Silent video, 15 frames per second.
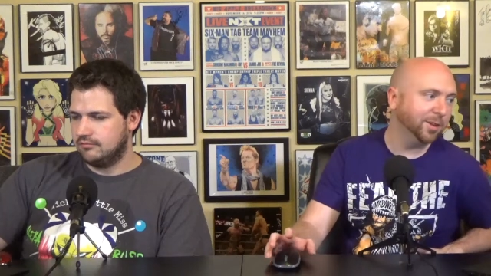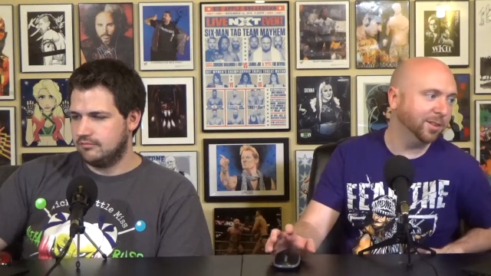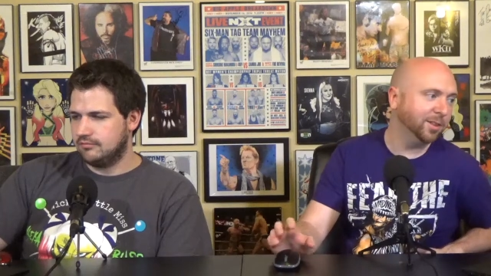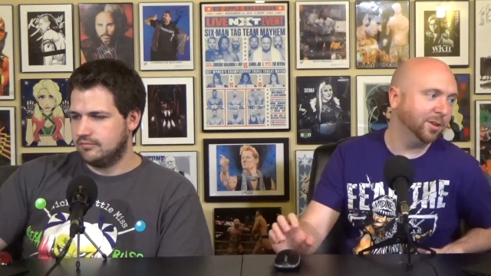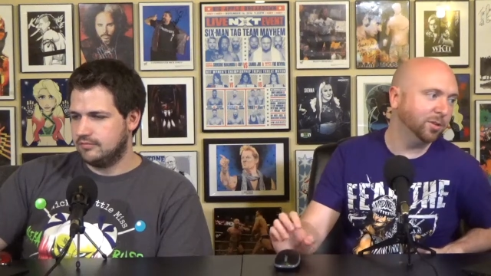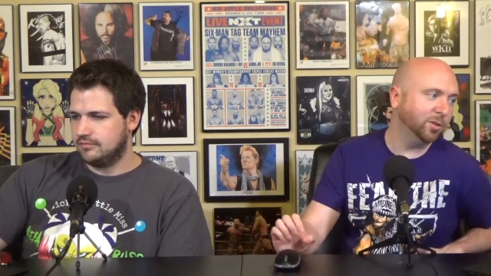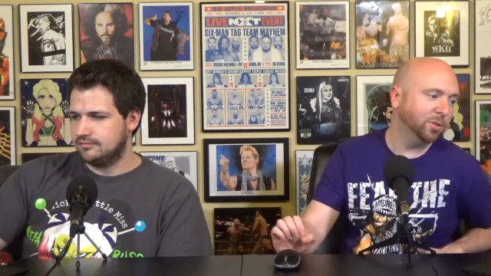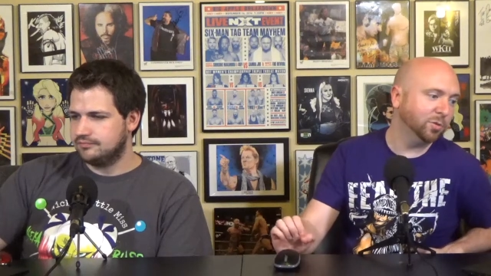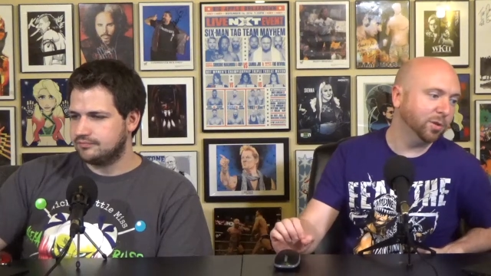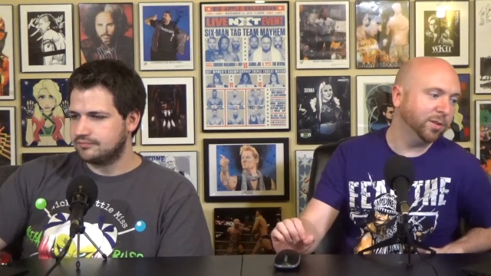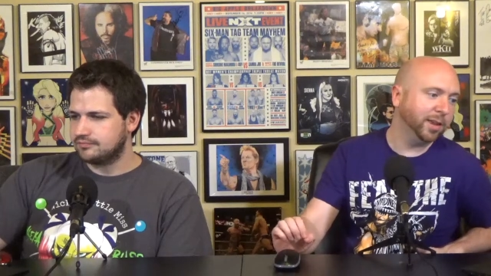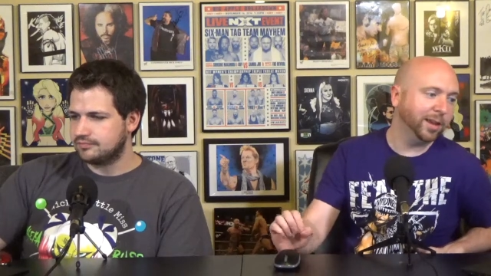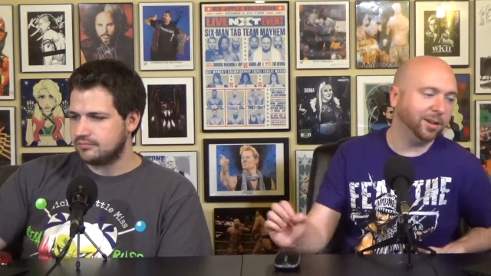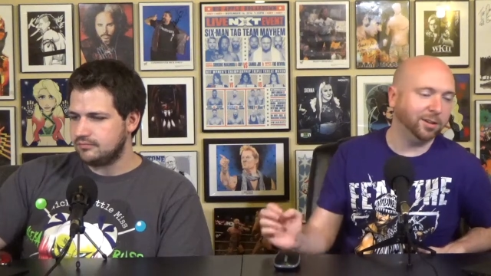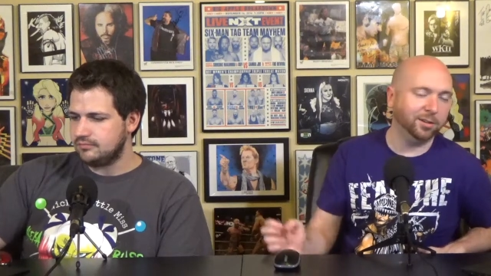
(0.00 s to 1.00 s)
Speaker 1: I mean the only
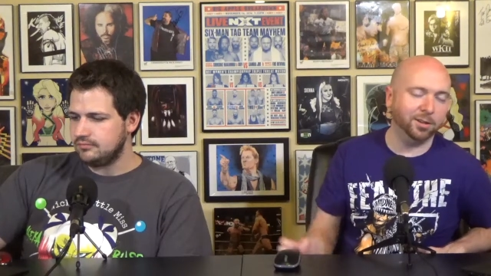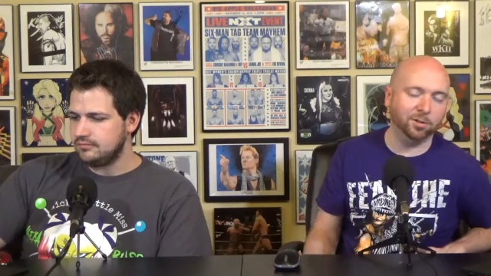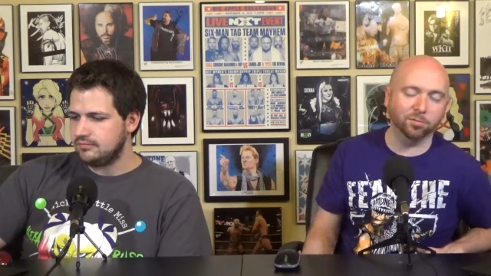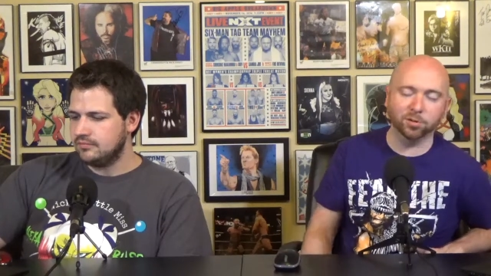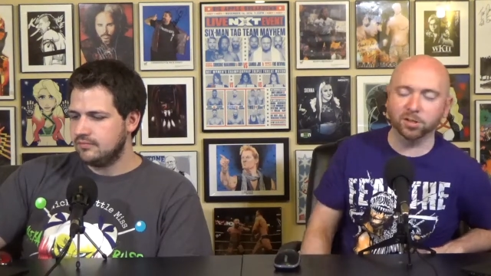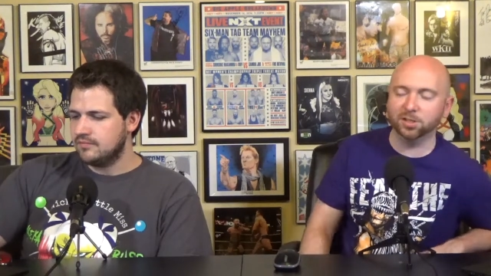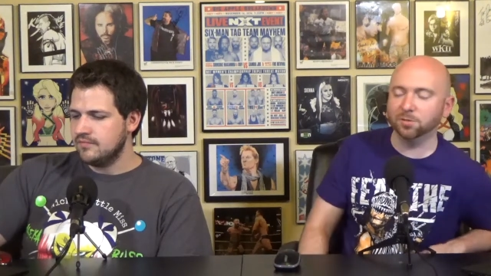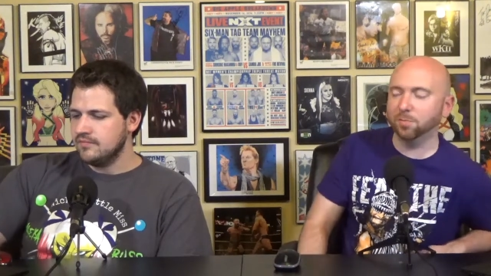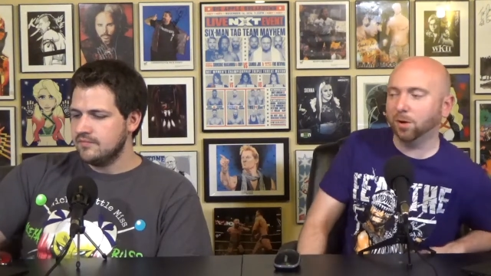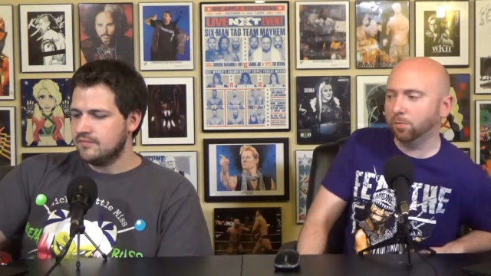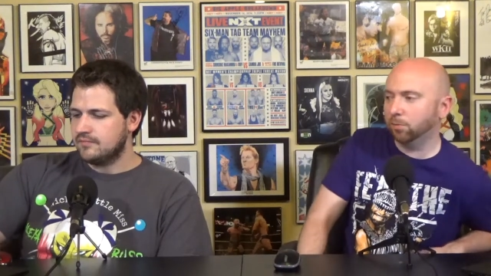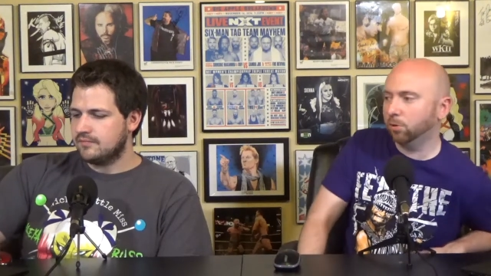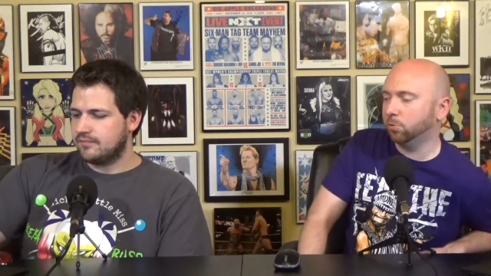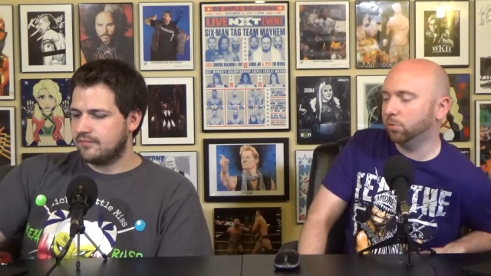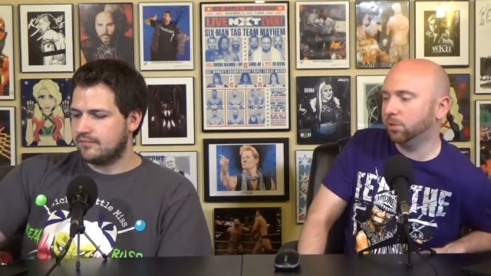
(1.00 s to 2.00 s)
one that in recent
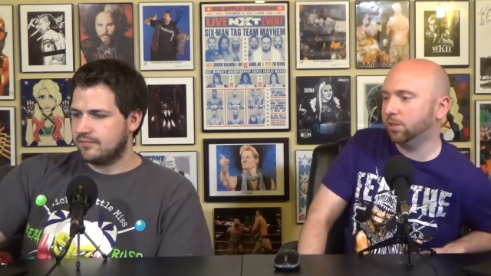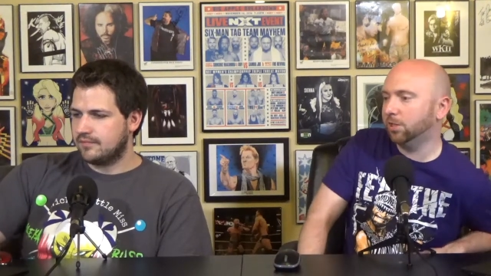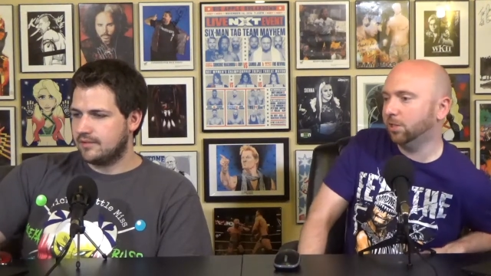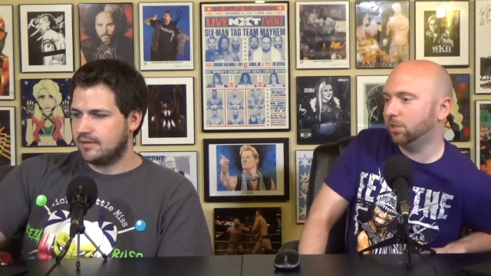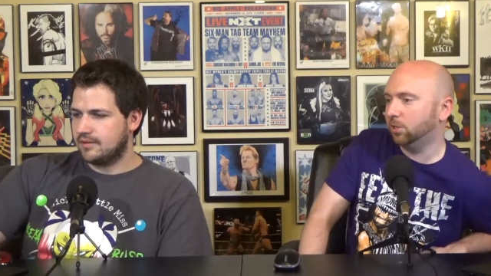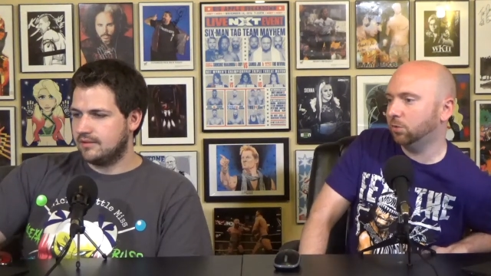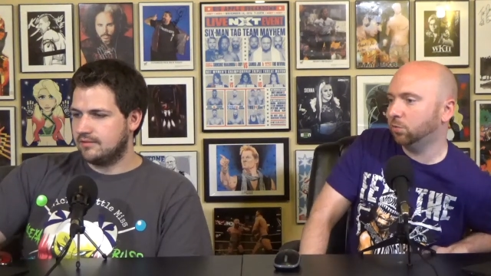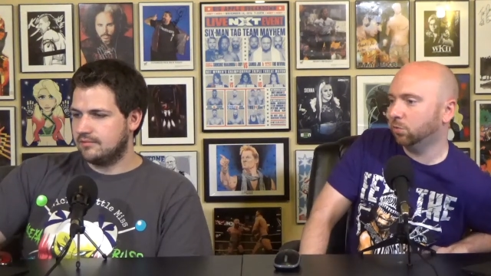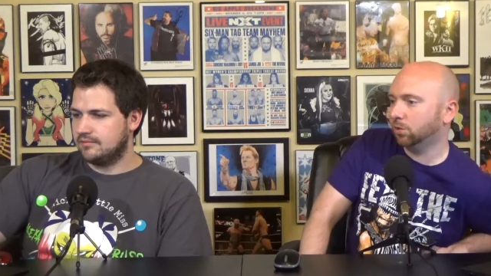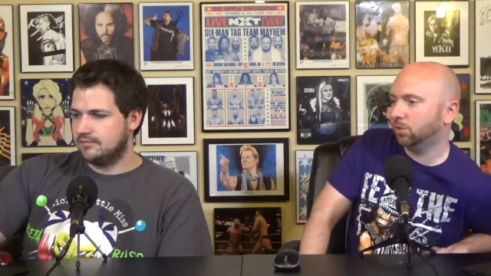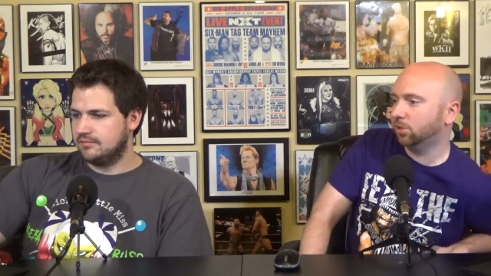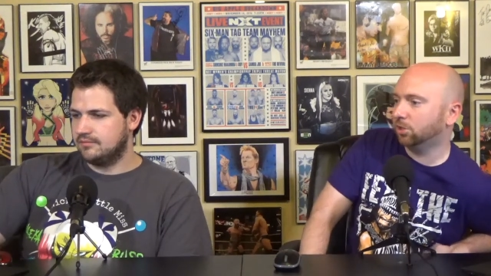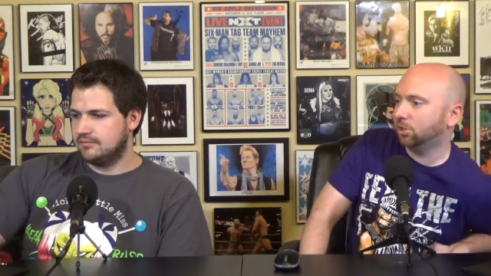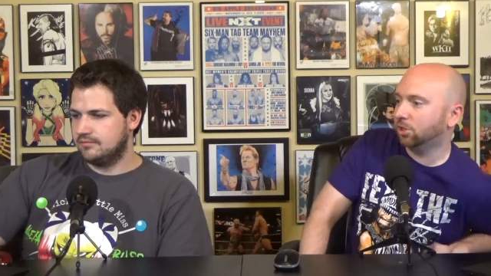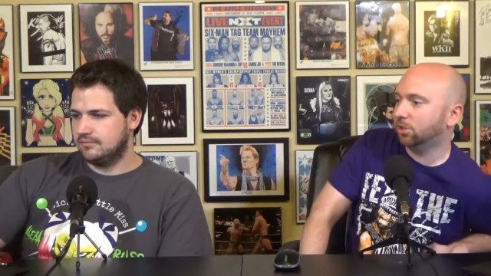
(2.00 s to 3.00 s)
memory was decent
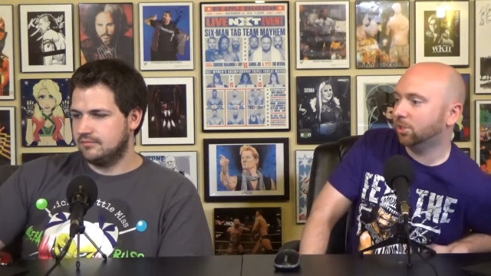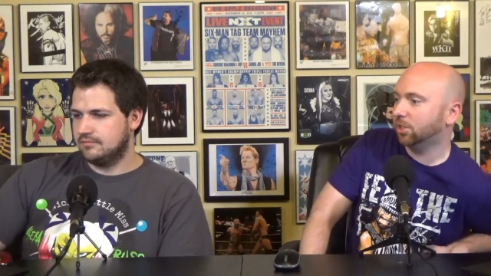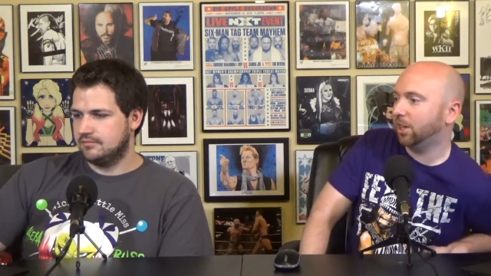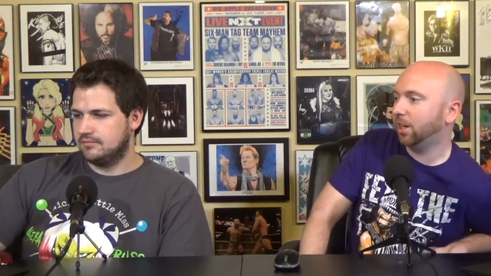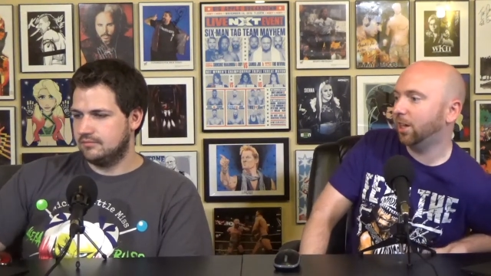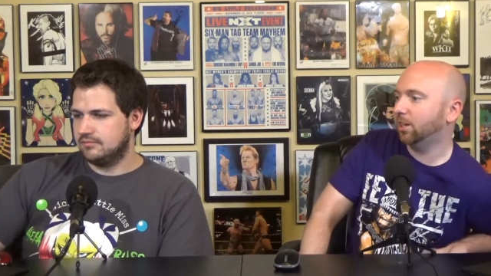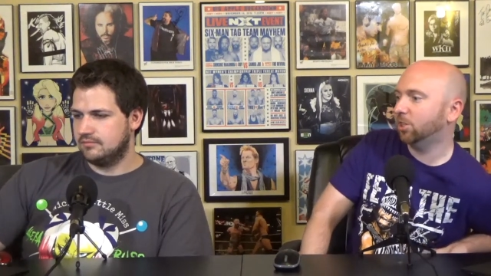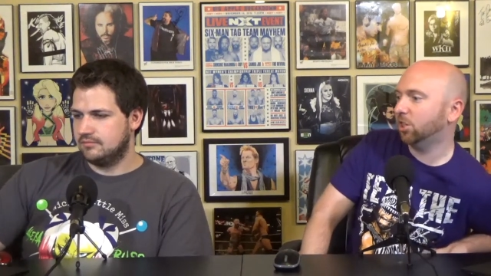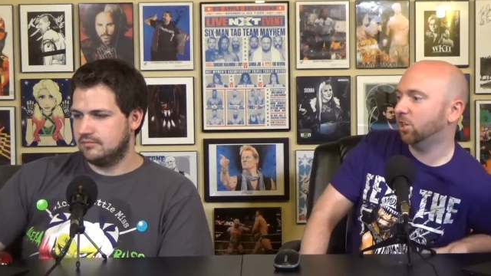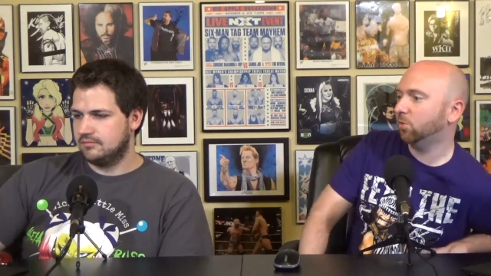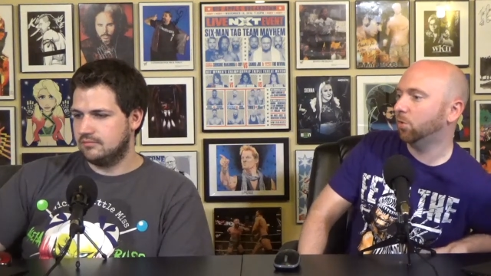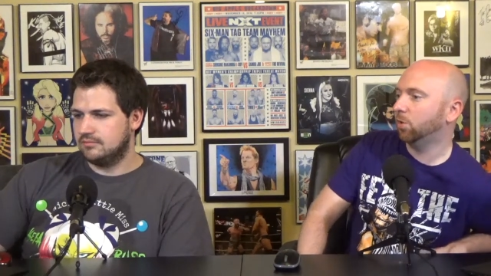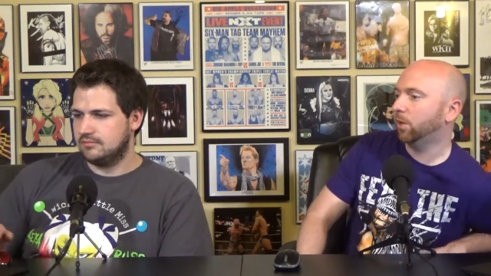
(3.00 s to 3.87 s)
was the Shinsuke AJ